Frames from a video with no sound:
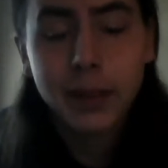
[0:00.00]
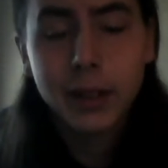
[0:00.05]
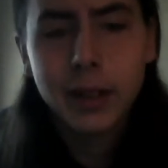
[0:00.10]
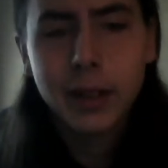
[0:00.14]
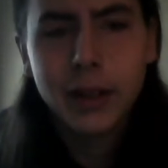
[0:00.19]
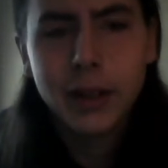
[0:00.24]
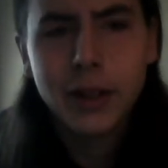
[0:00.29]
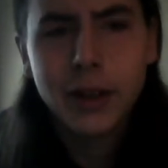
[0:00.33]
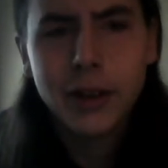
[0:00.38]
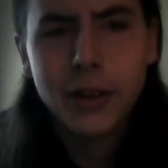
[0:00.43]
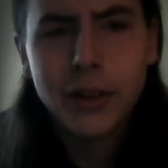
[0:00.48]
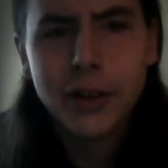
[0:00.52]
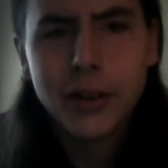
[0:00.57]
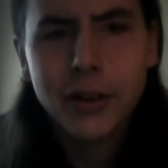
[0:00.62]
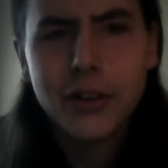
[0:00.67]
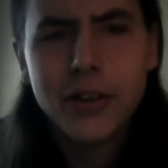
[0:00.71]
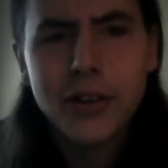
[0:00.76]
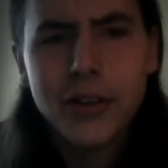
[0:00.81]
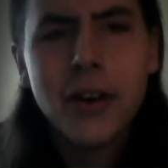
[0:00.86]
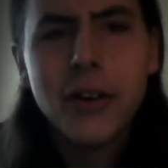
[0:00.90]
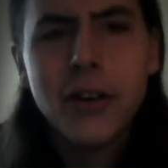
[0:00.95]
You know, you're
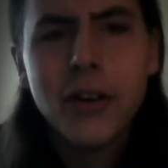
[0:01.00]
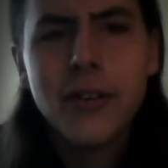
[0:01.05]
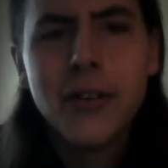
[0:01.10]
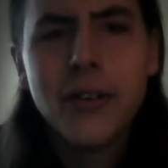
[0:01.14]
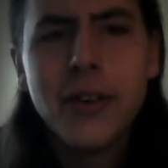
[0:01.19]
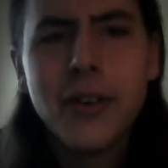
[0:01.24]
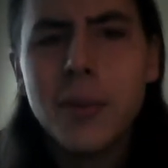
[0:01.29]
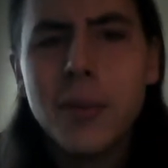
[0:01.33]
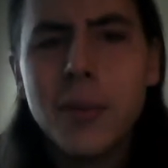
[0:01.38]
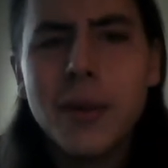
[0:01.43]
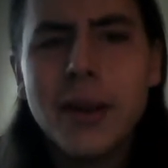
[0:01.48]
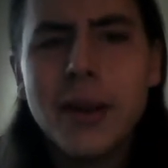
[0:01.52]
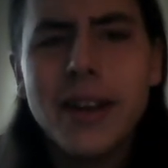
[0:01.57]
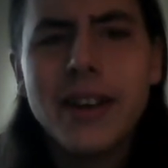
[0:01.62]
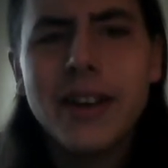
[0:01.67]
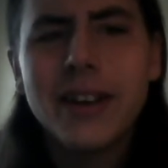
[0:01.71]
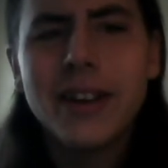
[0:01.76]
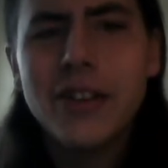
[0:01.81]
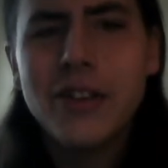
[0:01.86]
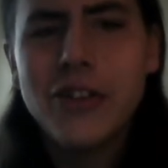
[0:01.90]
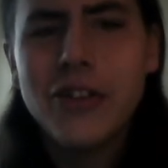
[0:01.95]
younger than me
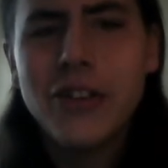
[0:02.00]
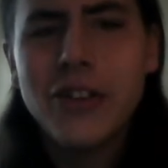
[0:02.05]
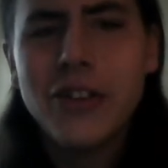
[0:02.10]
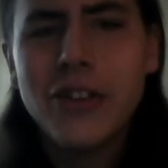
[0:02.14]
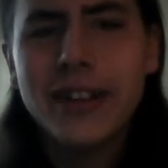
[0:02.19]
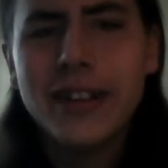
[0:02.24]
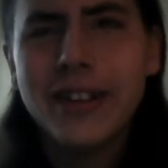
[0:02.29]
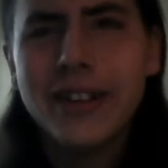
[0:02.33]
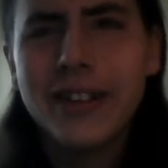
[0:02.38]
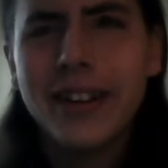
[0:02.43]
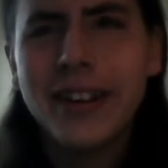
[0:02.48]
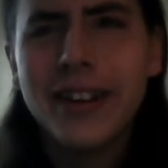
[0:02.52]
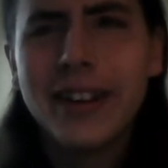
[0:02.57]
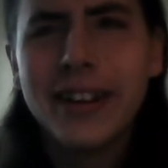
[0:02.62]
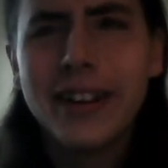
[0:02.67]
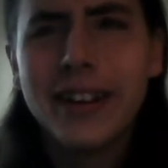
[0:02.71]
and shit, and like,